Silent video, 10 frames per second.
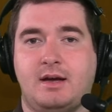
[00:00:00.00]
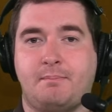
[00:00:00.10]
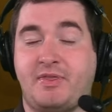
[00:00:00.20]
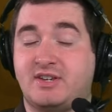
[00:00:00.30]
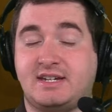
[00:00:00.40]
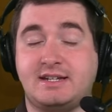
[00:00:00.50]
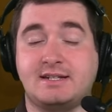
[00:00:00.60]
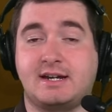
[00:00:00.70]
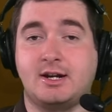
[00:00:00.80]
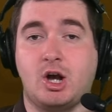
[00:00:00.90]
But the
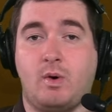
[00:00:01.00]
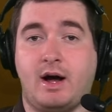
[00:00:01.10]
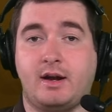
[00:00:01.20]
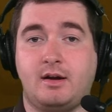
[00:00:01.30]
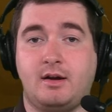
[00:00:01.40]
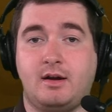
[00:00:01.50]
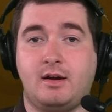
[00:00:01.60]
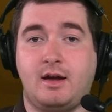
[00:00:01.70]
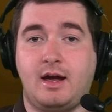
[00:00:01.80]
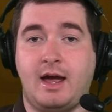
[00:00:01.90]
season's going to go on.
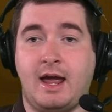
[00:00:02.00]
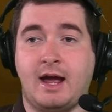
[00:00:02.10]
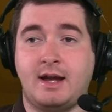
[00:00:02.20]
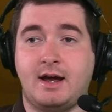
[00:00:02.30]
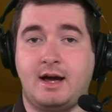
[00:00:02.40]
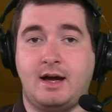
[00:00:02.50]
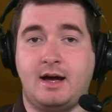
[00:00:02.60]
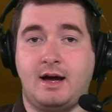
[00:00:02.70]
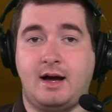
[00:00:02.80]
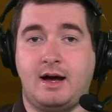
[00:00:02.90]
And
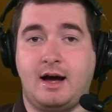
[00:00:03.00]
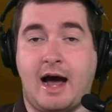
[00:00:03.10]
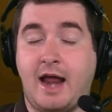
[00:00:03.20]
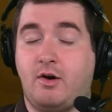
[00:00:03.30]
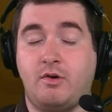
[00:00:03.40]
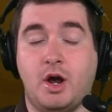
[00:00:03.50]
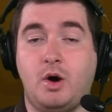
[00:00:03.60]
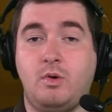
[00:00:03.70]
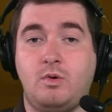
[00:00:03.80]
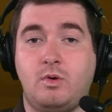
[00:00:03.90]
I don't
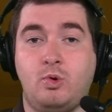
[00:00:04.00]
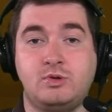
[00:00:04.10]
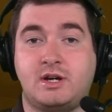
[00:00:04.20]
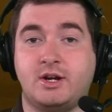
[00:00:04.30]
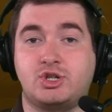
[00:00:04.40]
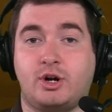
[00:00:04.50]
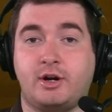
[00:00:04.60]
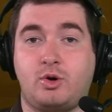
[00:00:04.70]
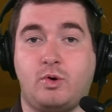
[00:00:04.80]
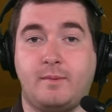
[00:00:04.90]
know who's going to start
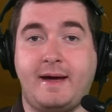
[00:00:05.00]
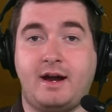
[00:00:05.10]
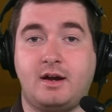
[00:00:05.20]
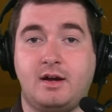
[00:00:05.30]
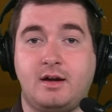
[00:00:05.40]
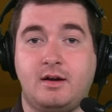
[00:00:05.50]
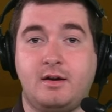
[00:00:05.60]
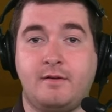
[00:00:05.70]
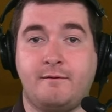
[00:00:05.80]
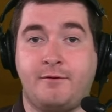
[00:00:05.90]
at quarterback
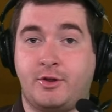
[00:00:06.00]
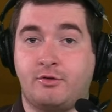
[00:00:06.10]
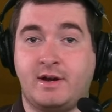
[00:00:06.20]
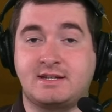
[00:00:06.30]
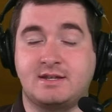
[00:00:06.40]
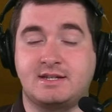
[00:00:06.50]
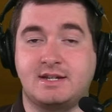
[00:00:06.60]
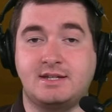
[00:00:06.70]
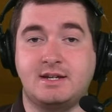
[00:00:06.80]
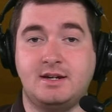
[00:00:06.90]
for the rest of the
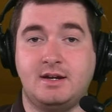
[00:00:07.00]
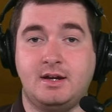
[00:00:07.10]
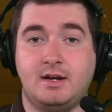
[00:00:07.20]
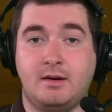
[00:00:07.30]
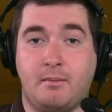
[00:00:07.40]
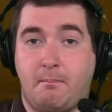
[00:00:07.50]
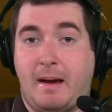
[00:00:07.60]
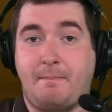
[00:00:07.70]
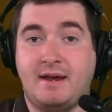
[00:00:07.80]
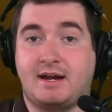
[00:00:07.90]
season.
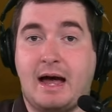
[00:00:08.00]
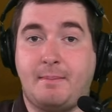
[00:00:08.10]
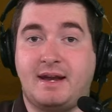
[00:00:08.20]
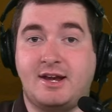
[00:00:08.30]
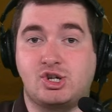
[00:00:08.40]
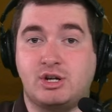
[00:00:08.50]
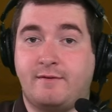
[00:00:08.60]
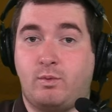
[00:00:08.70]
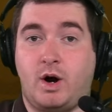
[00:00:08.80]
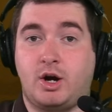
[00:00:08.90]
Might be a combination
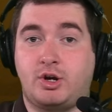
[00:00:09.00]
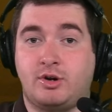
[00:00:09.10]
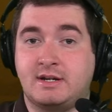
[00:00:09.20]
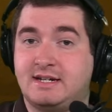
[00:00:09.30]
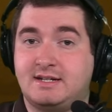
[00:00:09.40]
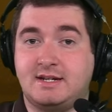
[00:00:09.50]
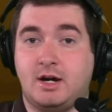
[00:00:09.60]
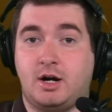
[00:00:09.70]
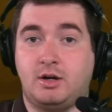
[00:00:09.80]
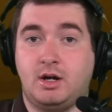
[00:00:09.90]
of Walker and
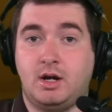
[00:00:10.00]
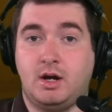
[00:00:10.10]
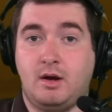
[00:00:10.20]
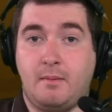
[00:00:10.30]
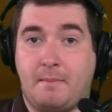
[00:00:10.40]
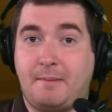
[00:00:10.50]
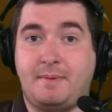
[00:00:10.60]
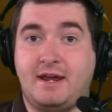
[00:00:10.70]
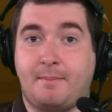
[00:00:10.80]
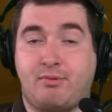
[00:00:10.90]
DTR. Might
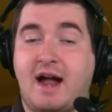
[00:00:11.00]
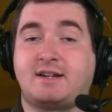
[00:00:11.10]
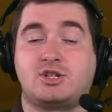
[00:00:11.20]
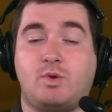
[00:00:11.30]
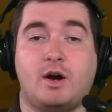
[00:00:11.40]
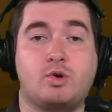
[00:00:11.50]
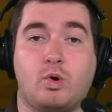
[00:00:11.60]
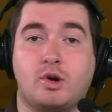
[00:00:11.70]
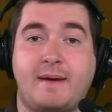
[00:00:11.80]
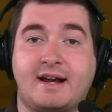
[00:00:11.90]
be a practice squad
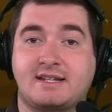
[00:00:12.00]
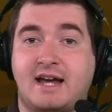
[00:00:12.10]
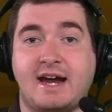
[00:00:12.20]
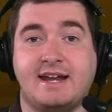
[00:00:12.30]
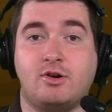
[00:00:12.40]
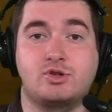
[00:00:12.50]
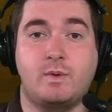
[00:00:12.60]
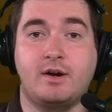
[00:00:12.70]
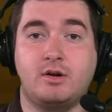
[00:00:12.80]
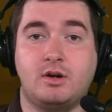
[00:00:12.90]
quarterback signed
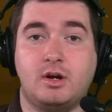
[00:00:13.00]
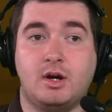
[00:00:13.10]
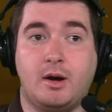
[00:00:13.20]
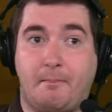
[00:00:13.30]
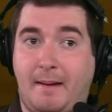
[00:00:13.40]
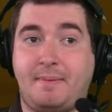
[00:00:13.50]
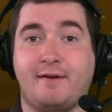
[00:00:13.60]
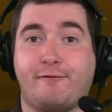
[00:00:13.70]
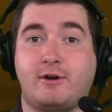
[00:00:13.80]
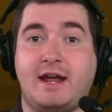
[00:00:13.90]
elsewhere. Might be
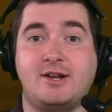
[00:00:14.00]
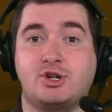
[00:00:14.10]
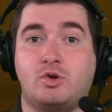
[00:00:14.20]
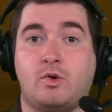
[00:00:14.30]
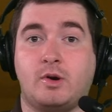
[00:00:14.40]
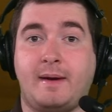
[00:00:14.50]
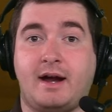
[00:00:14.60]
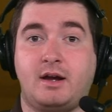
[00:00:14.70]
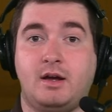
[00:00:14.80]
a free agent quarterback.